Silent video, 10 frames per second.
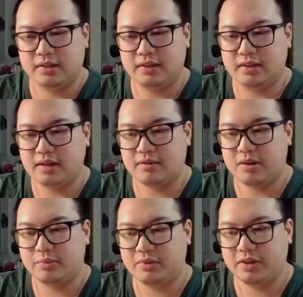That
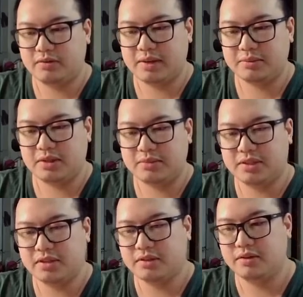wrap job was
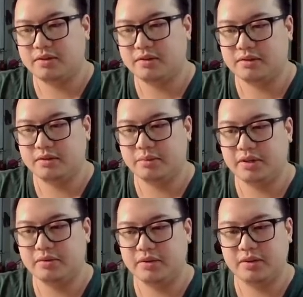not good to
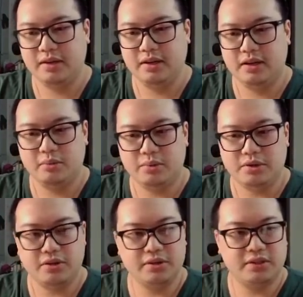begin with, but
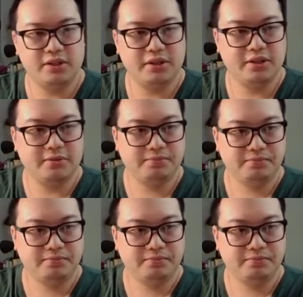you can see here,